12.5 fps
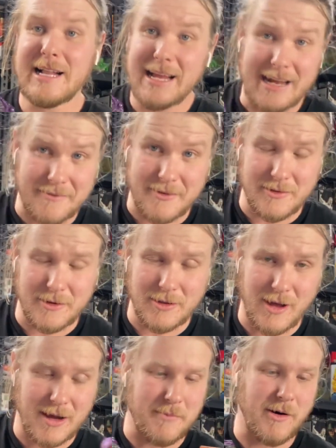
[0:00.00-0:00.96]
And if you do
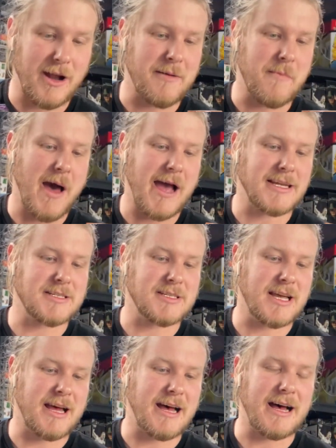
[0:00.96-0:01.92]
like Mighty Max
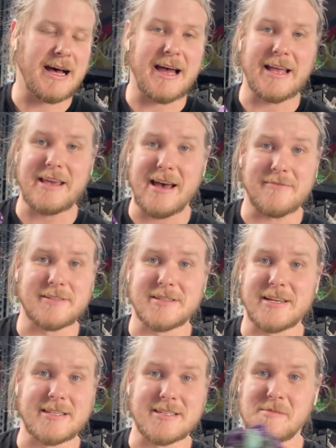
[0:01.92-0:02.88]
and you haven't
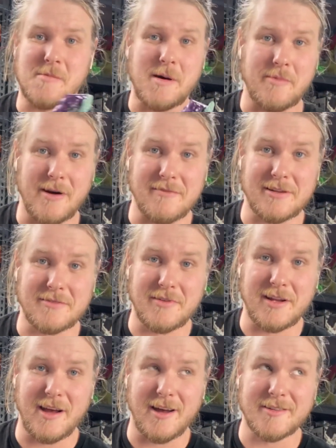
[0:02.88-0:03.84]
seen some of my previous
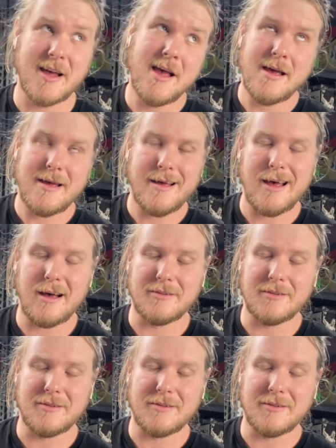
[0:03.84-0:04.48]
videos, have a